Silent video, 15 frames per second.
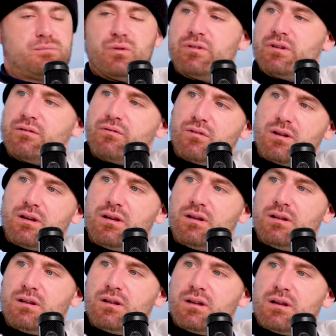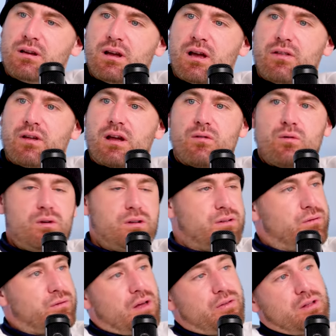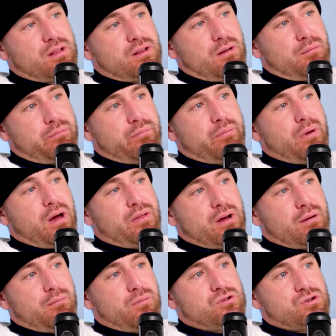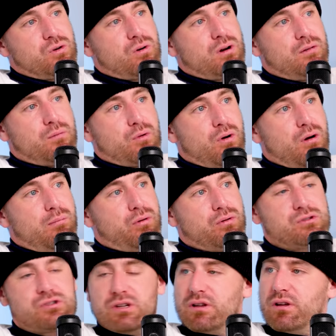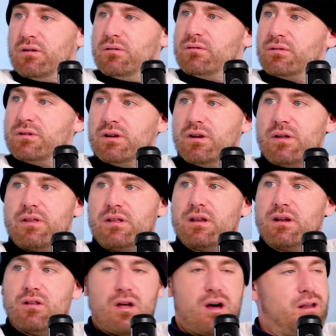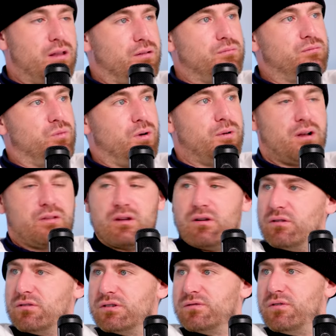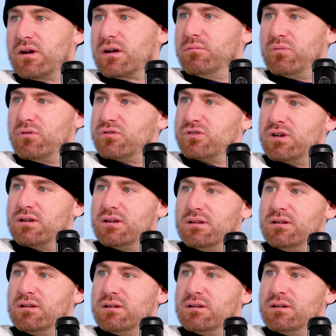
I think, is built differently. Really, I think everyone is. I think that the I think a majority of them are all bullshit, though. You know, I think that a lot of the women out there are just fucking bullshit.